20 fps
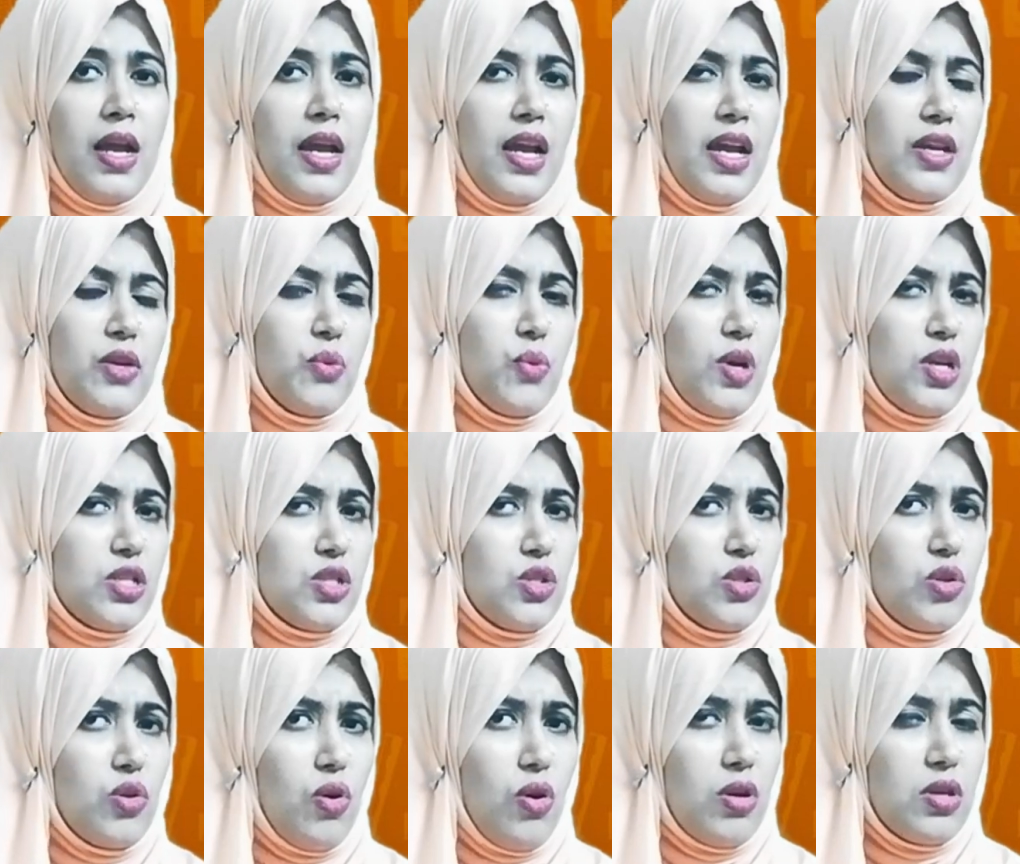It was
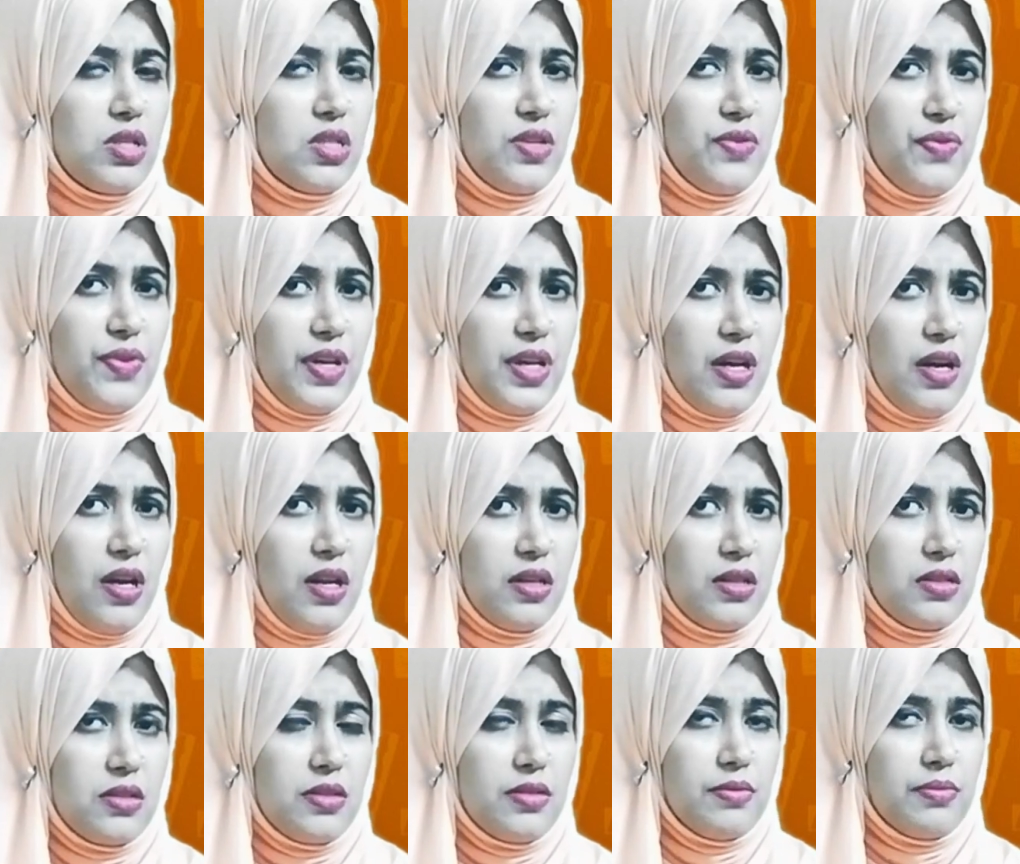not
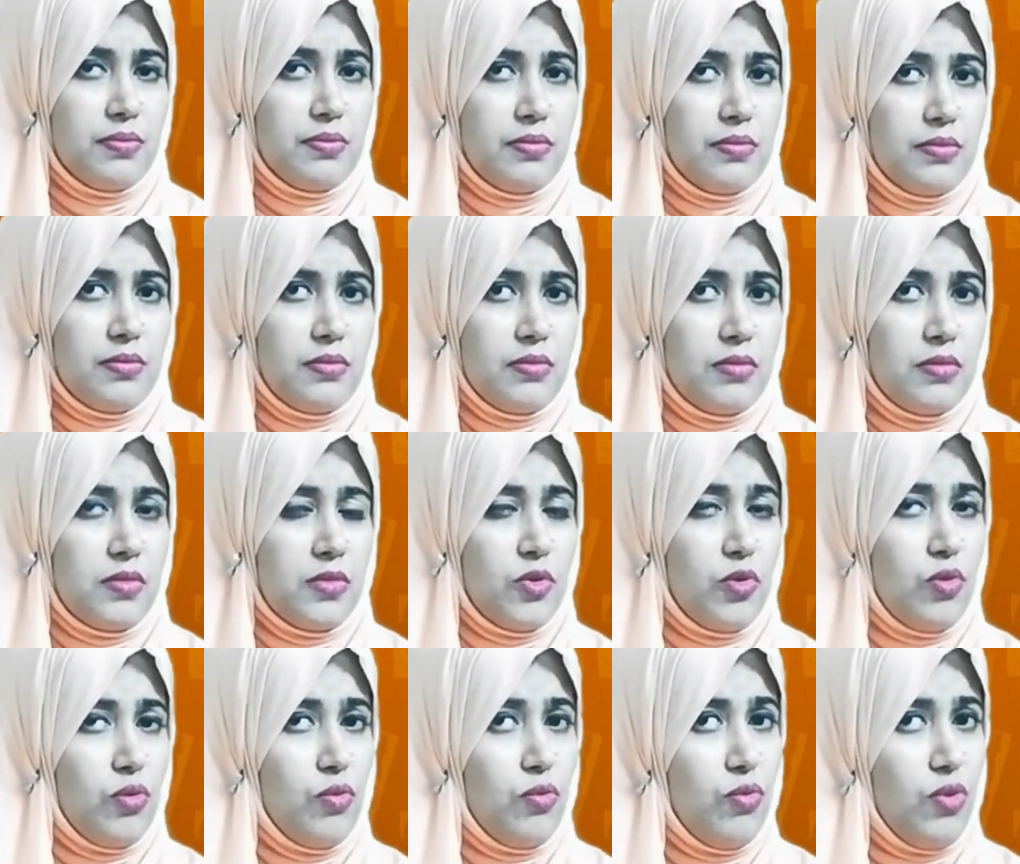difficult,
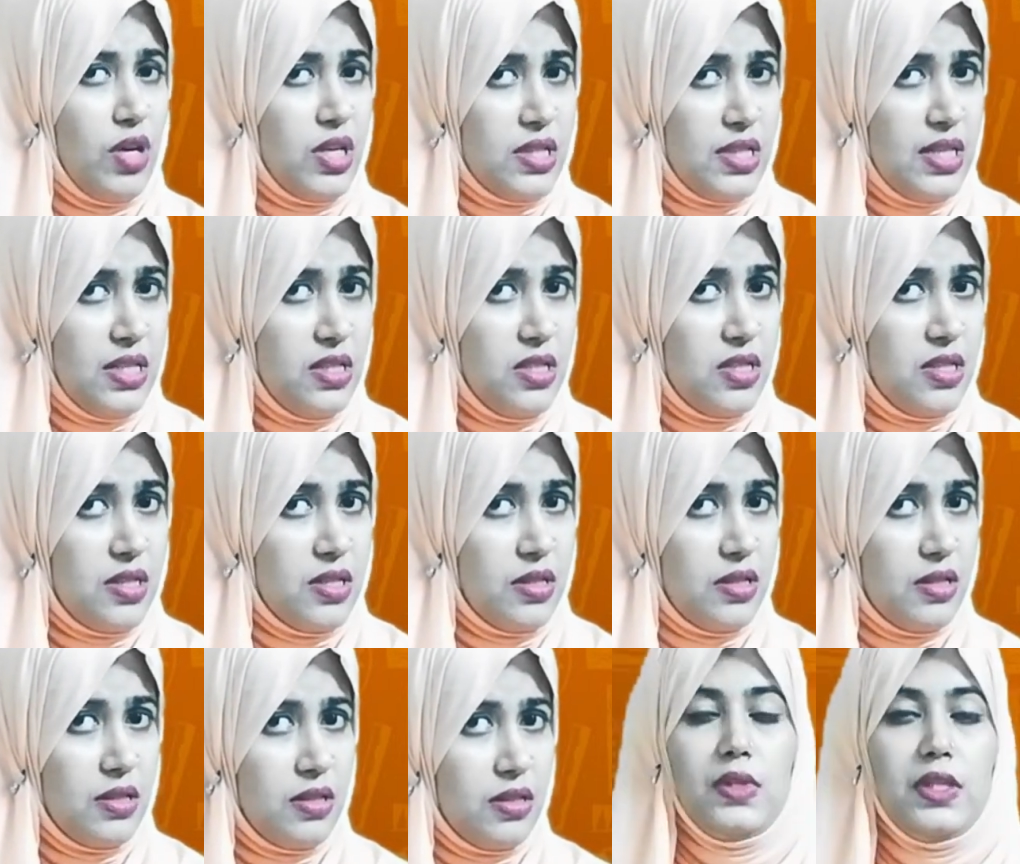was it?
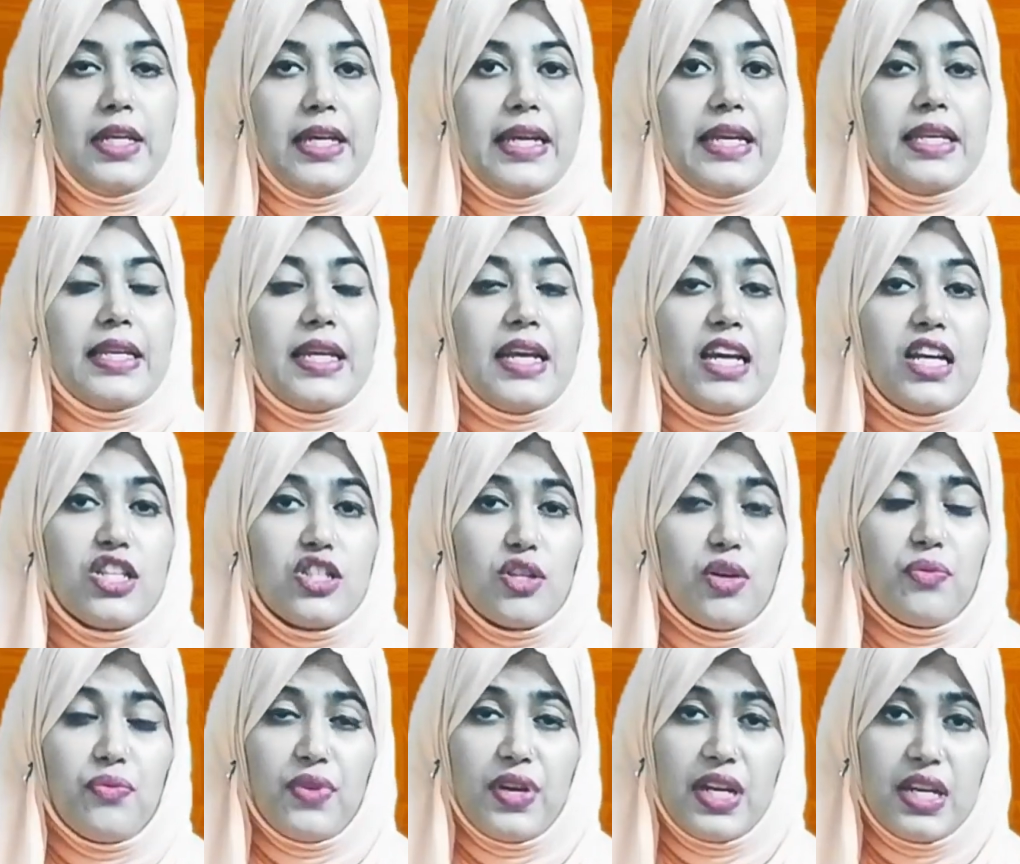In case
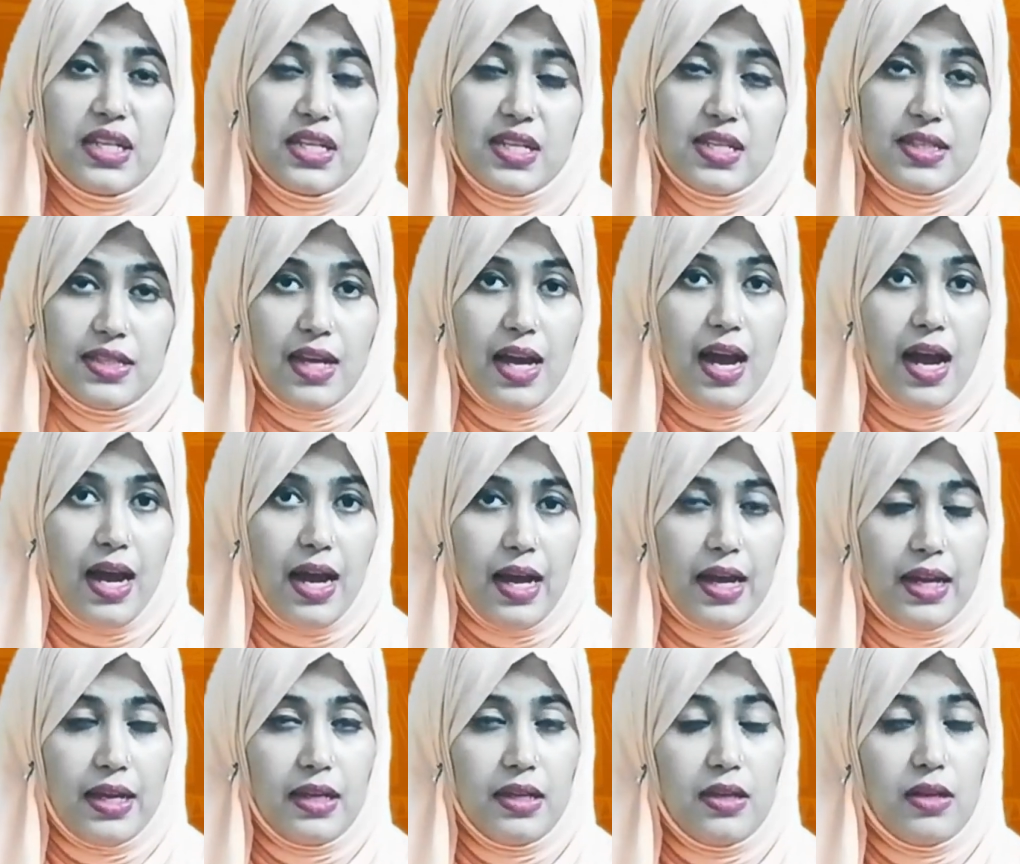of it is
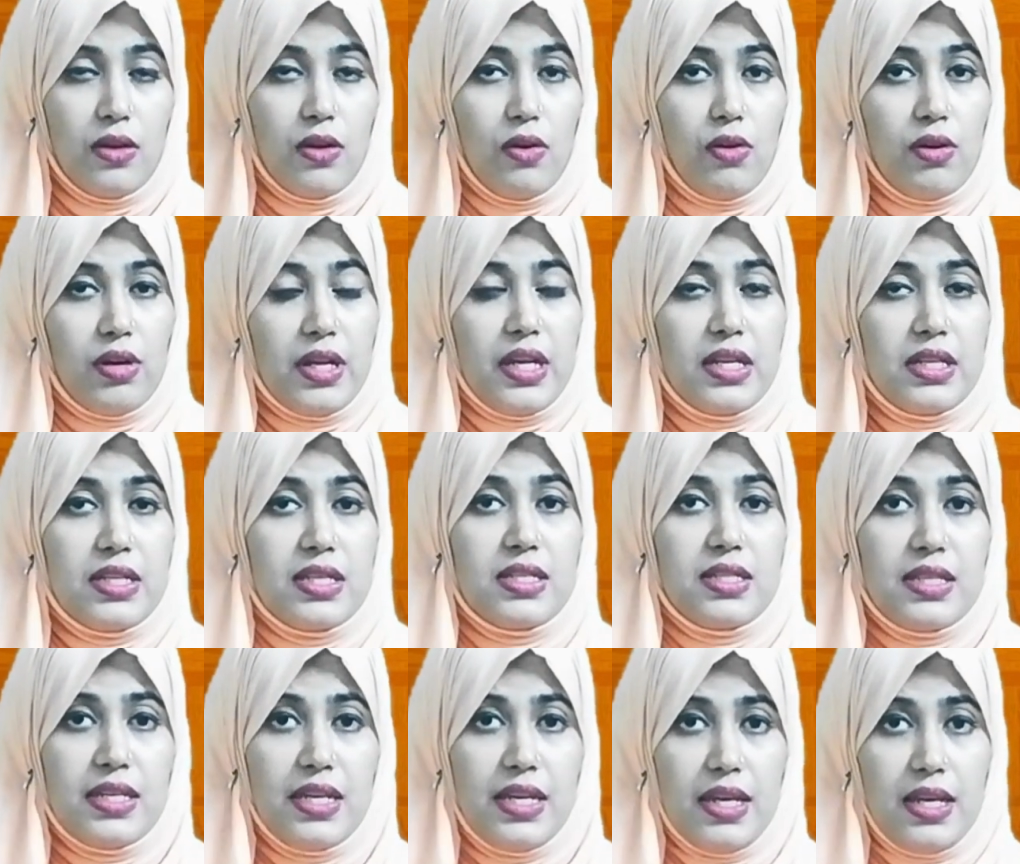I or it
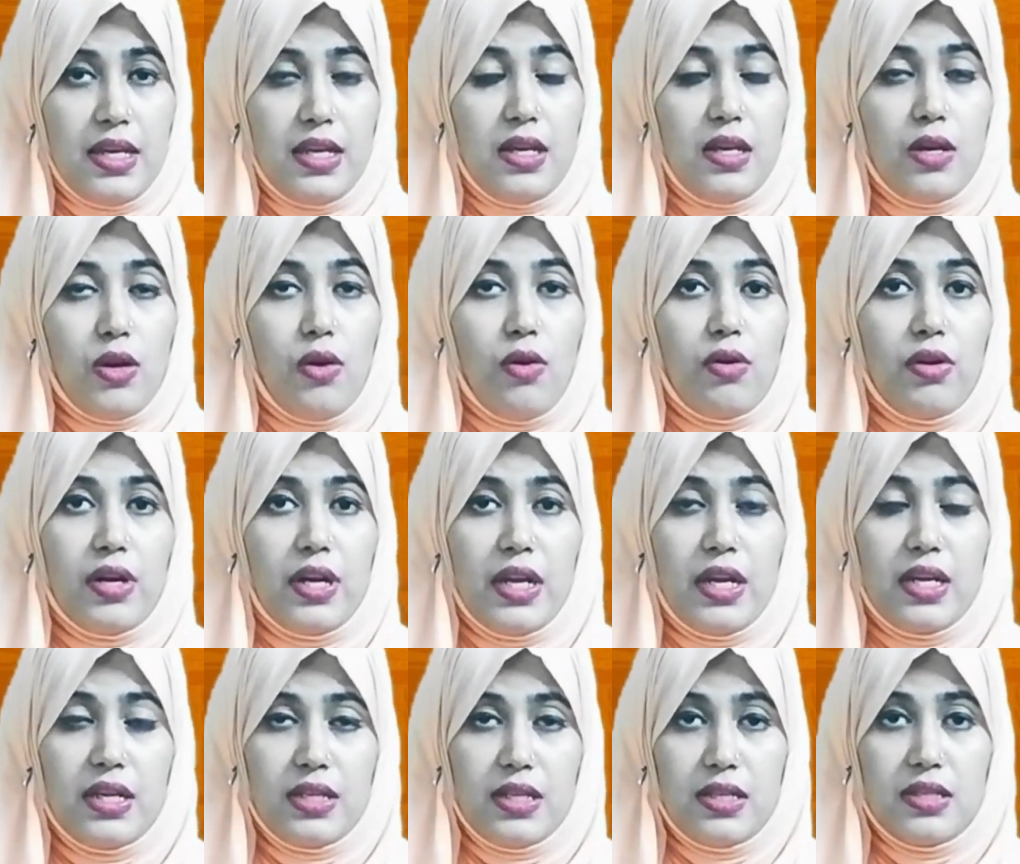is he or
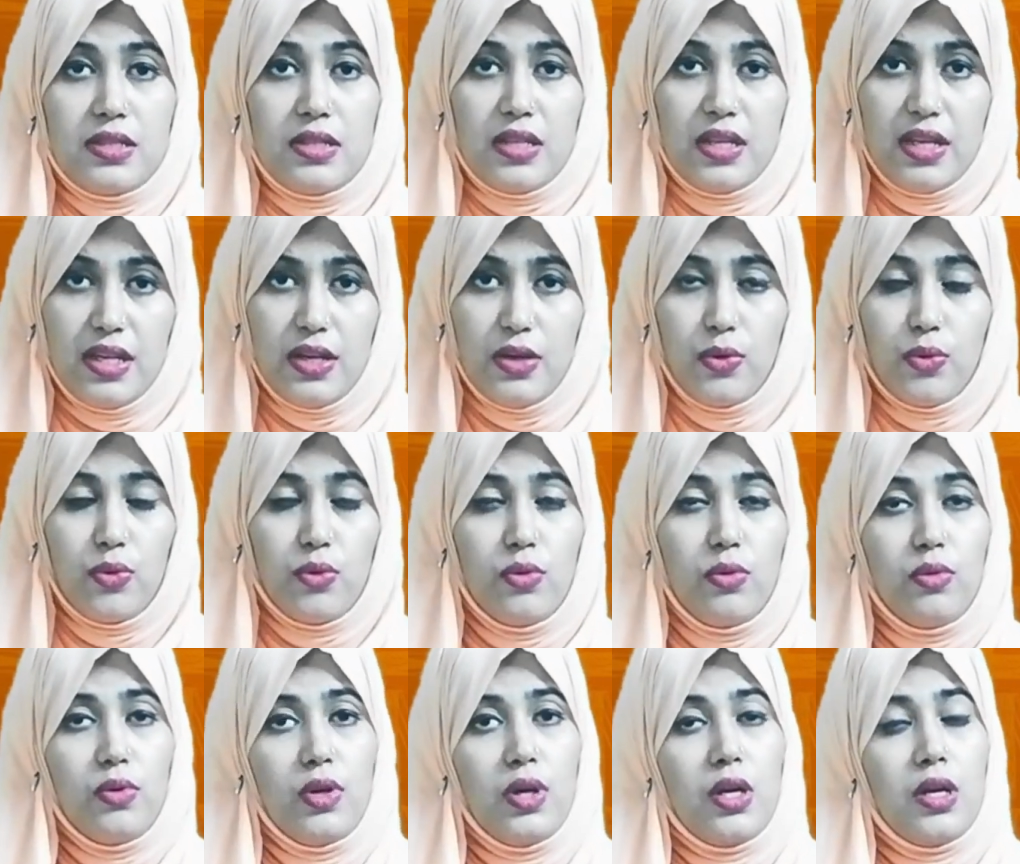it is you,